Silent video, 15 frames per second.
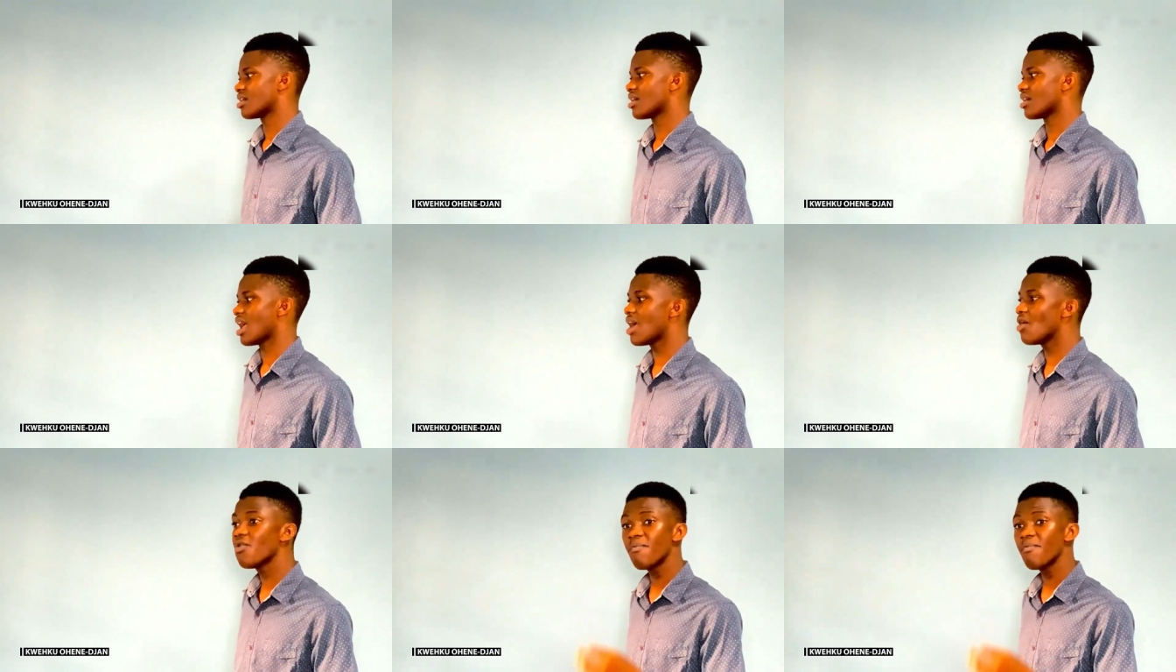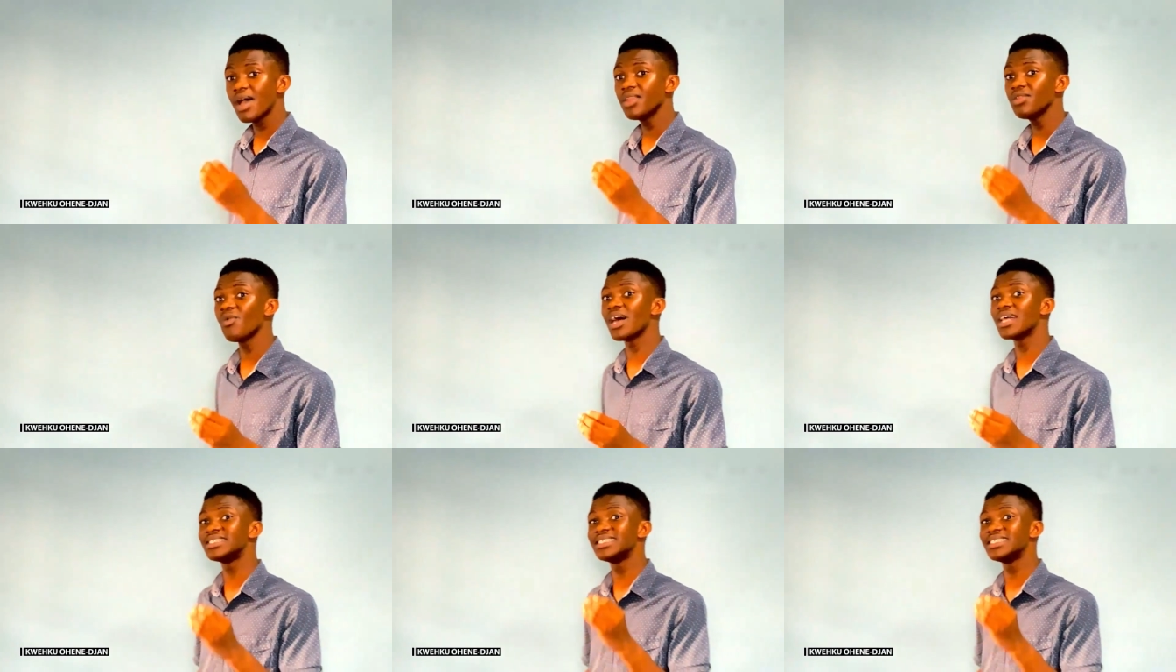A woman
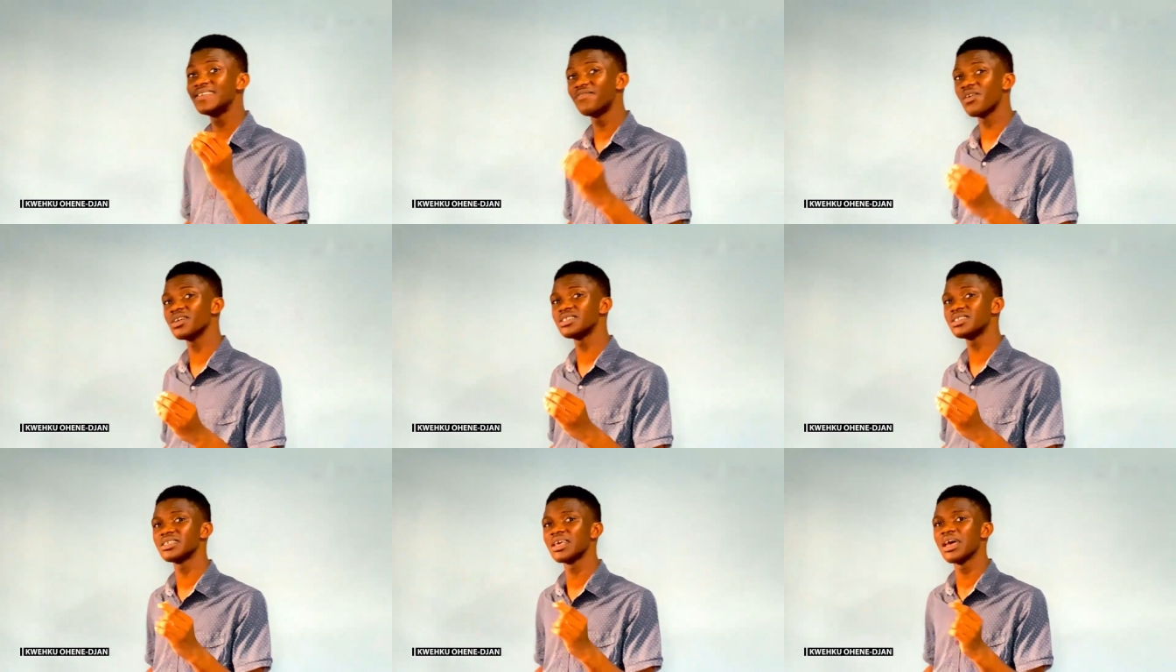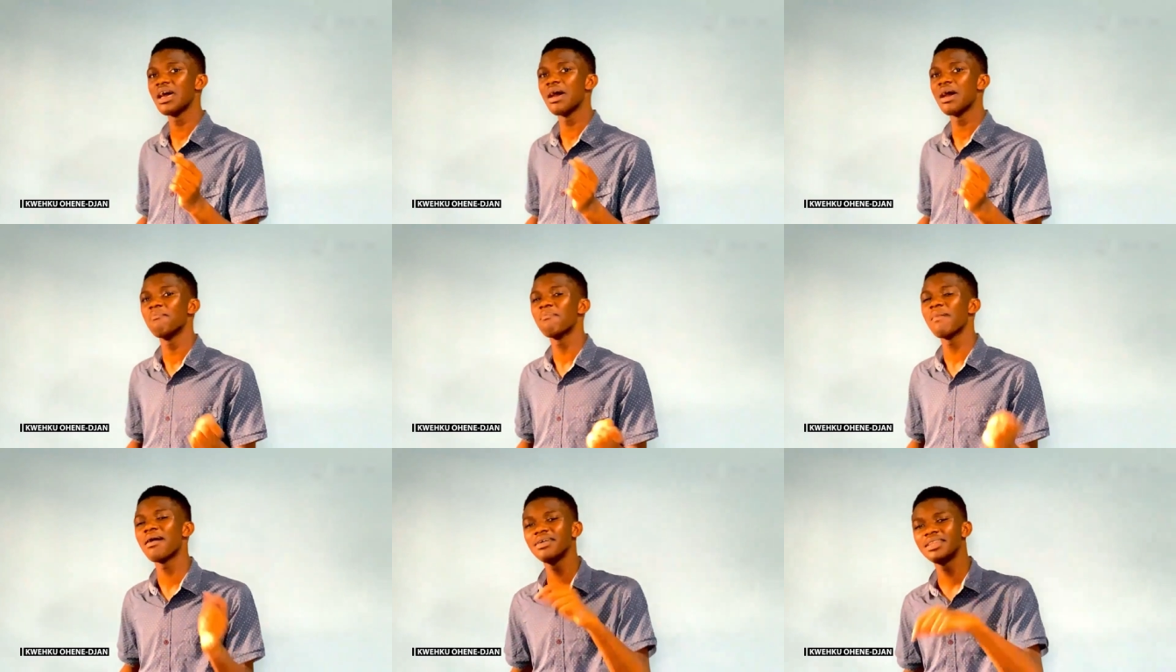was divorced,
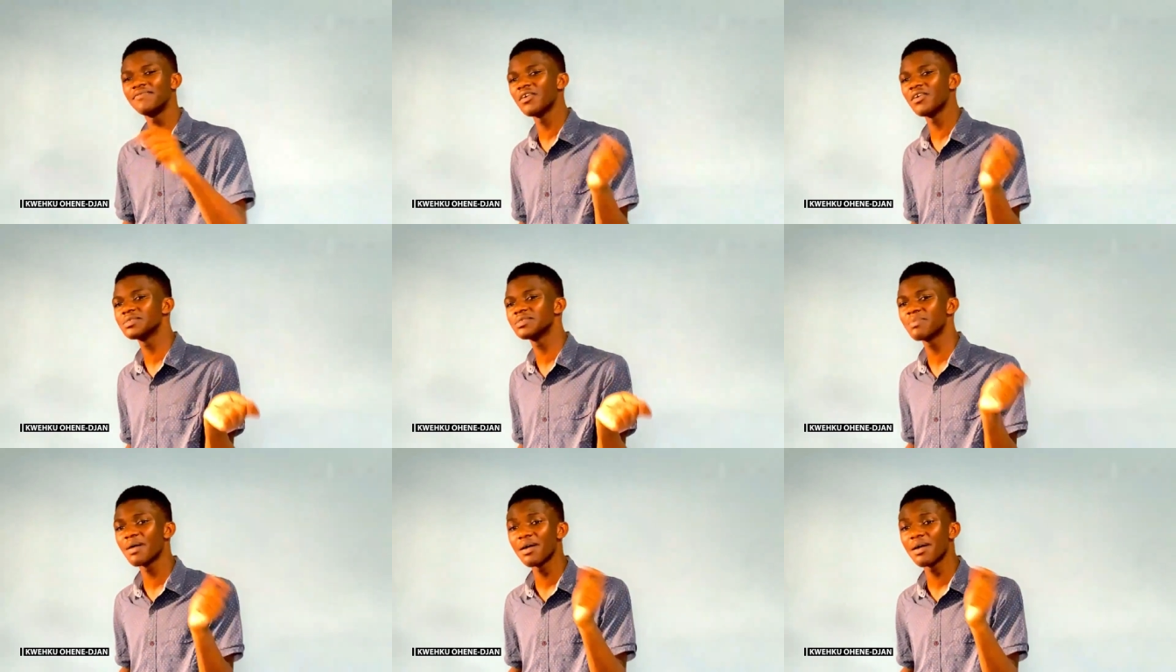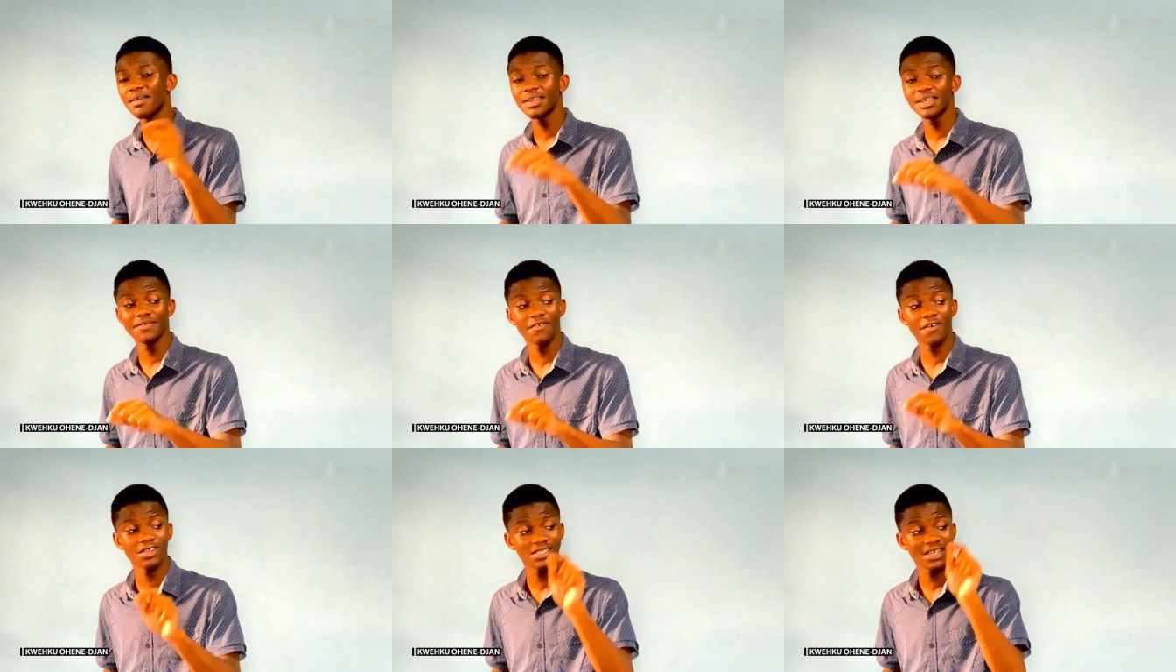married, divorced, married,
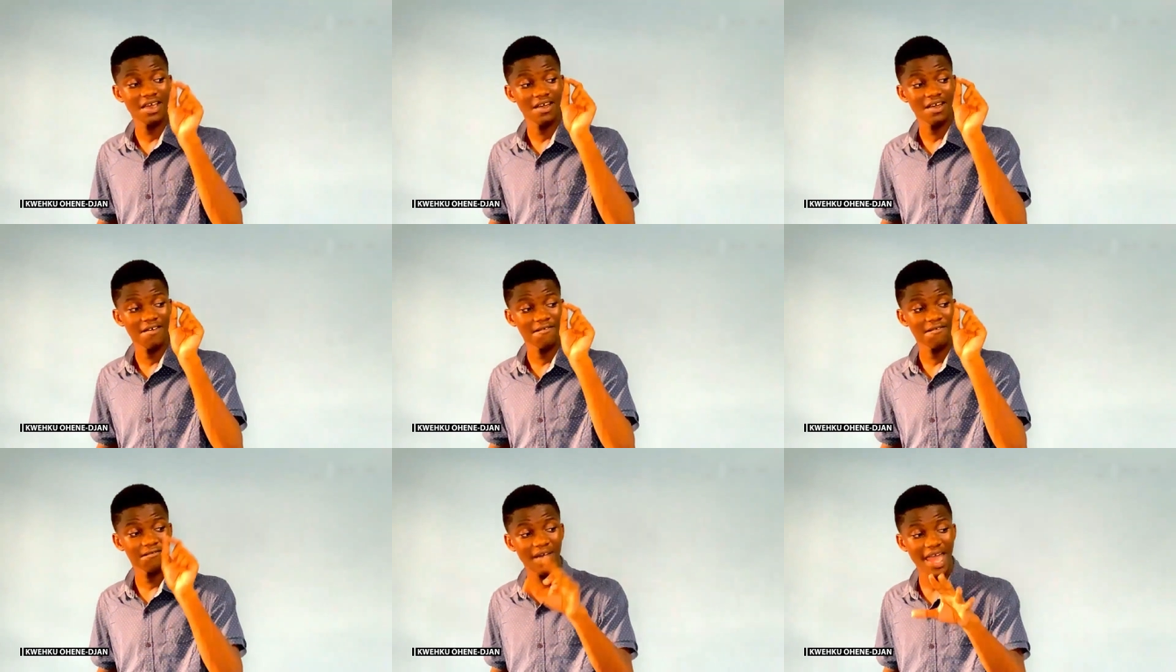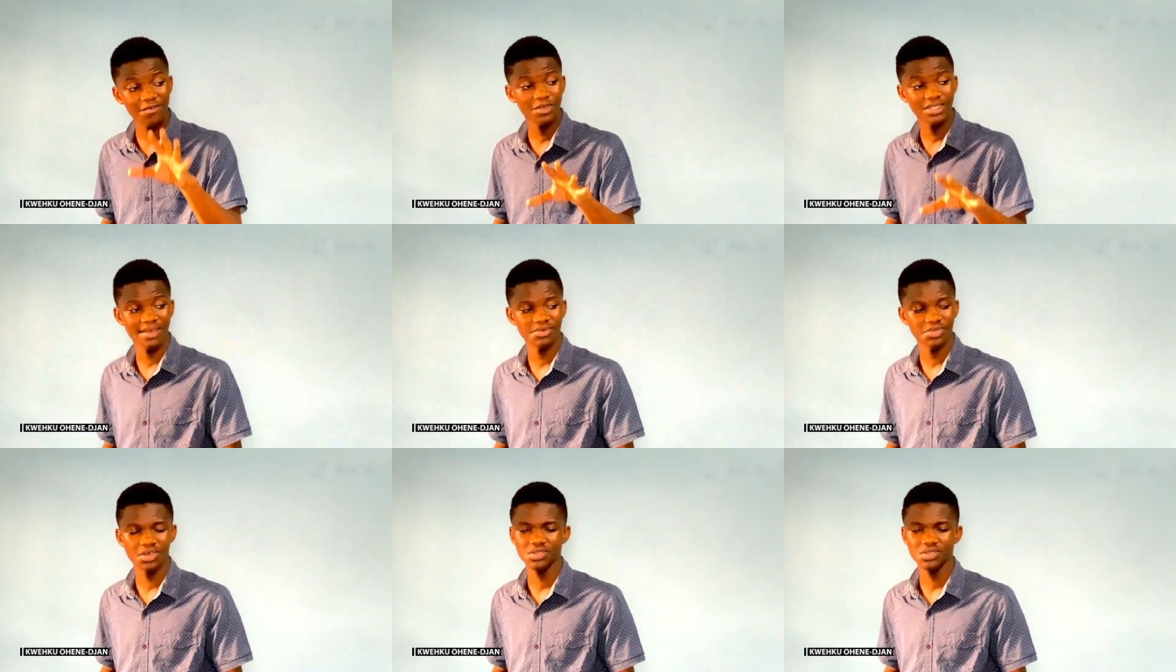divorced five good
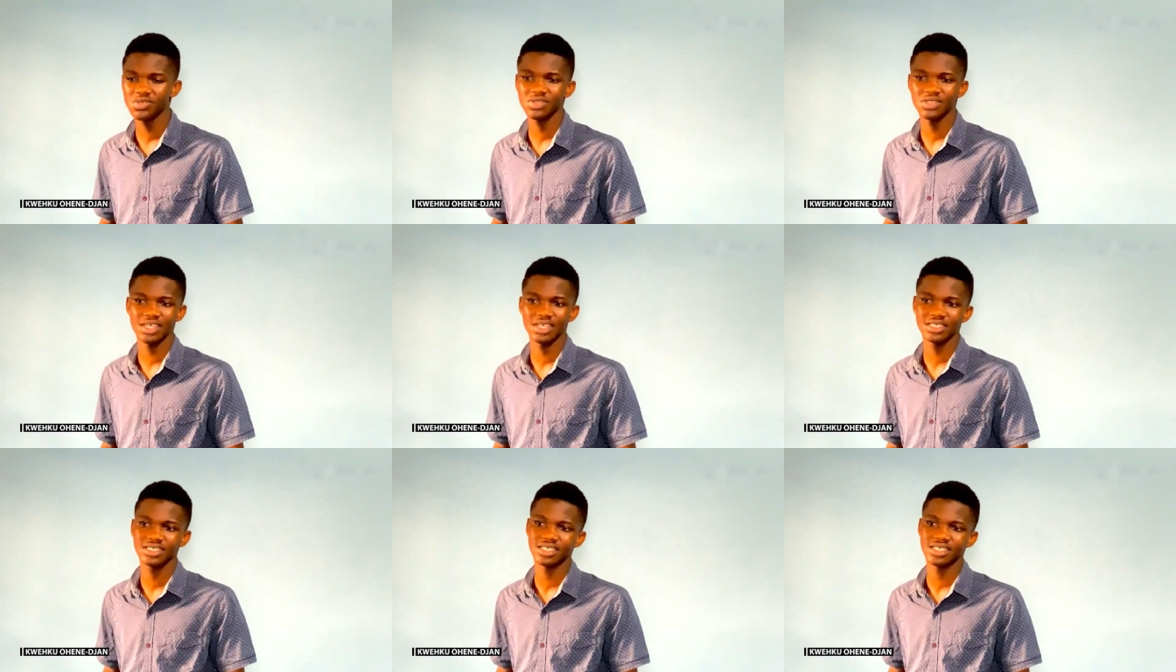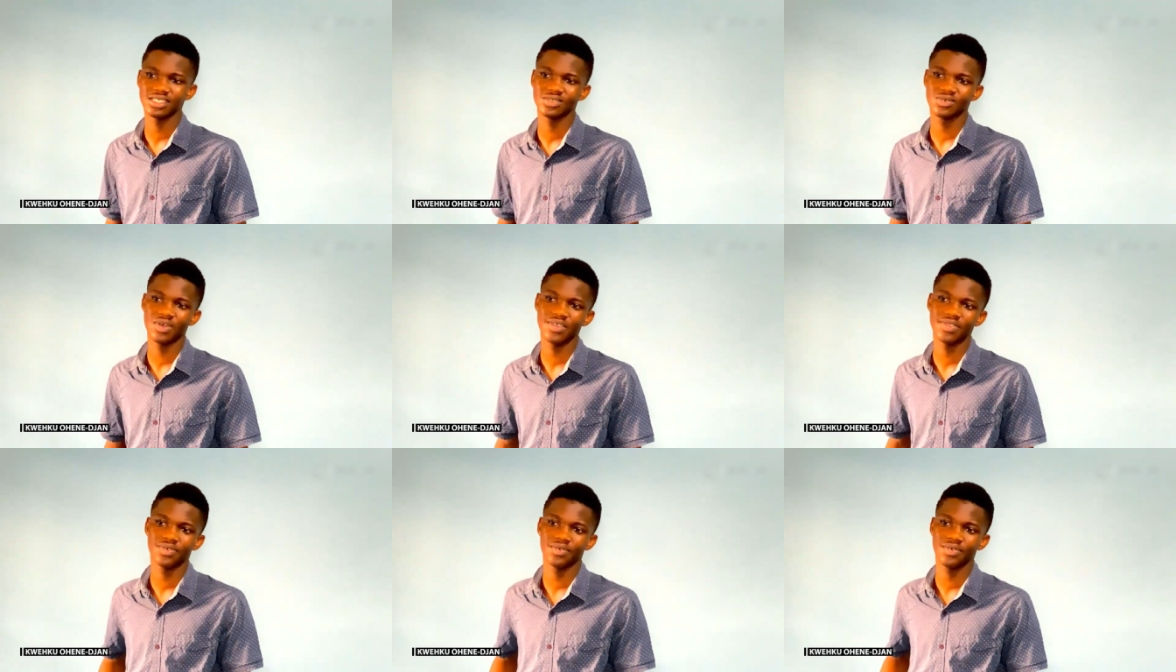times. Don't you think she's
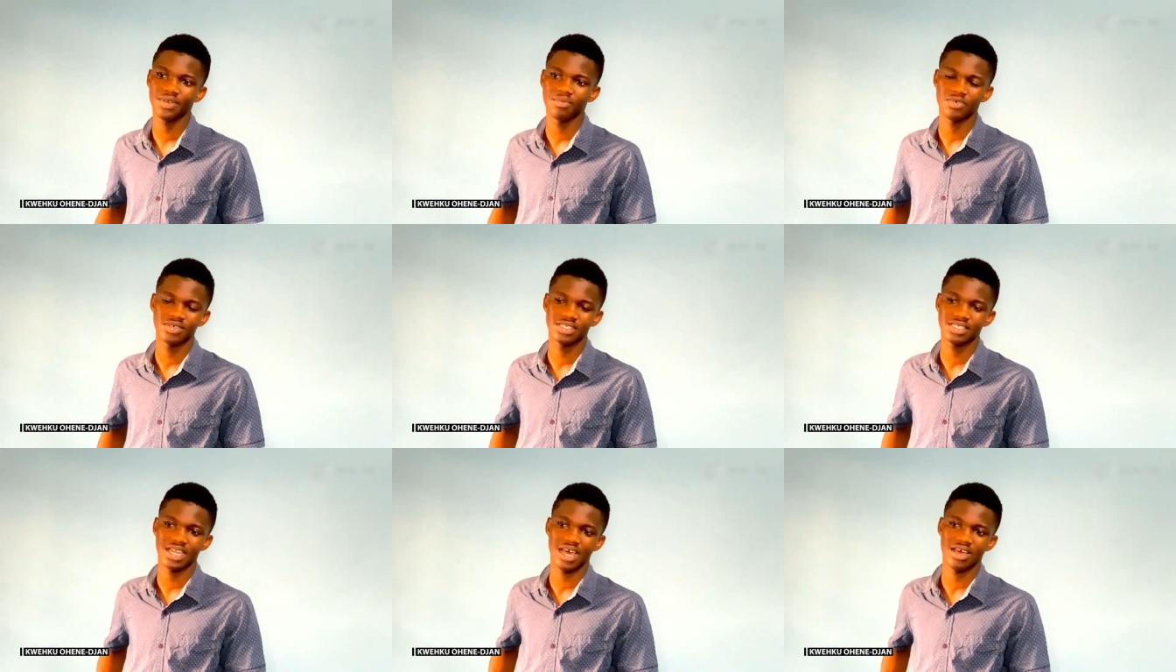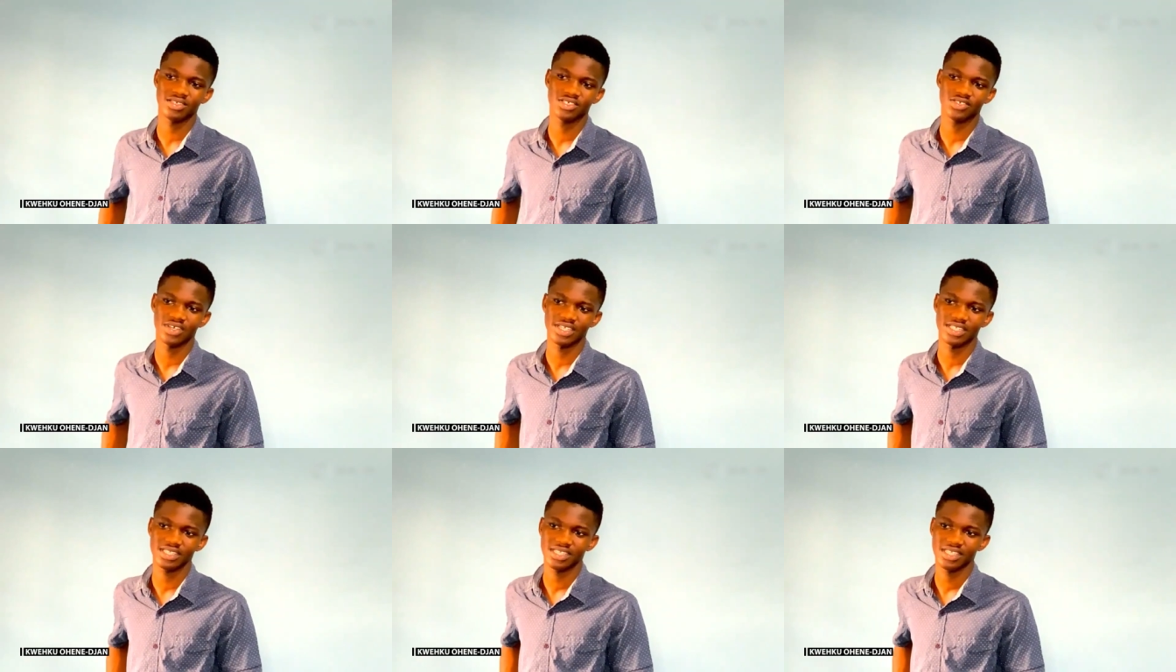going through emotional
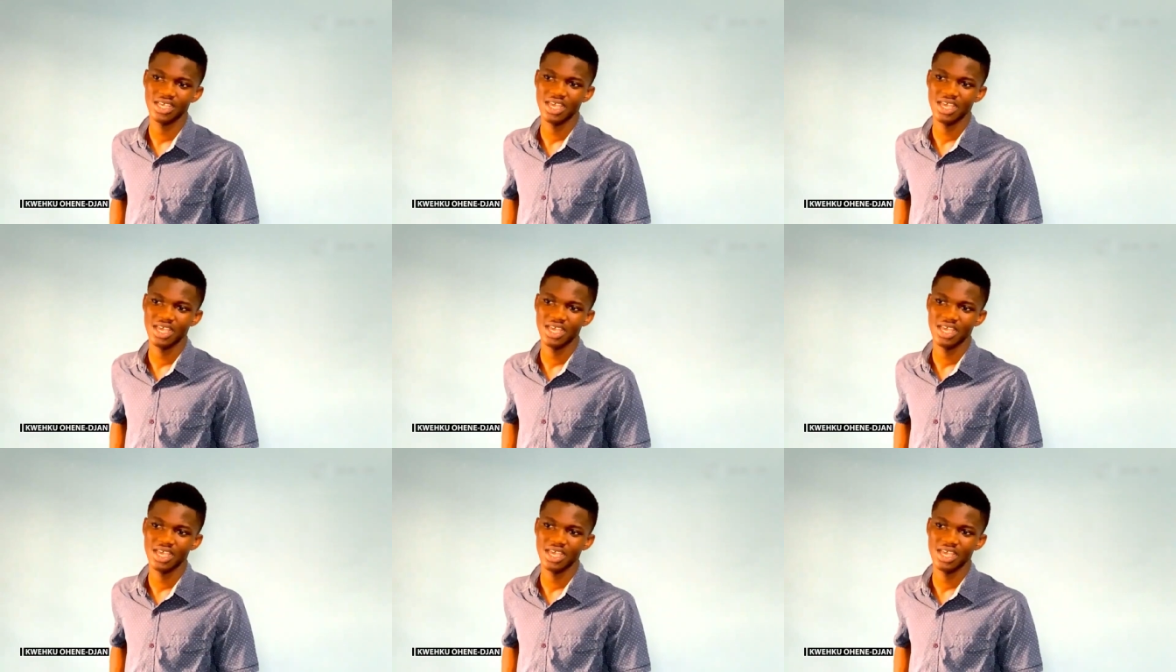stress?